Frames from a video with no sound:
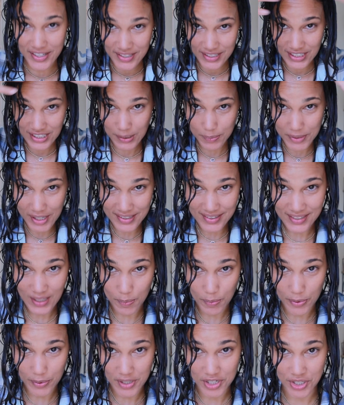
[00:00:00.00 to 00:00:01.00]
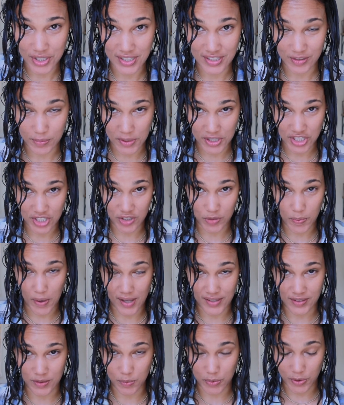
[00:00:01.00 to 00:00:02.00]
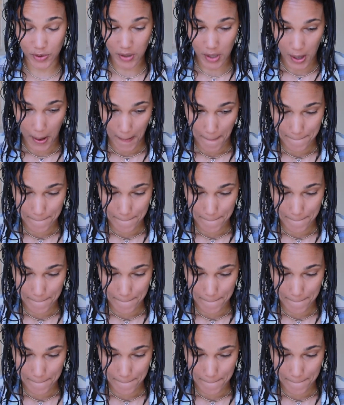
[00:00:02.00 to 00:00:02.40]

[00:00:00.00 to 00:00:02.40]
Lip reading: to keep that separation as much as possible,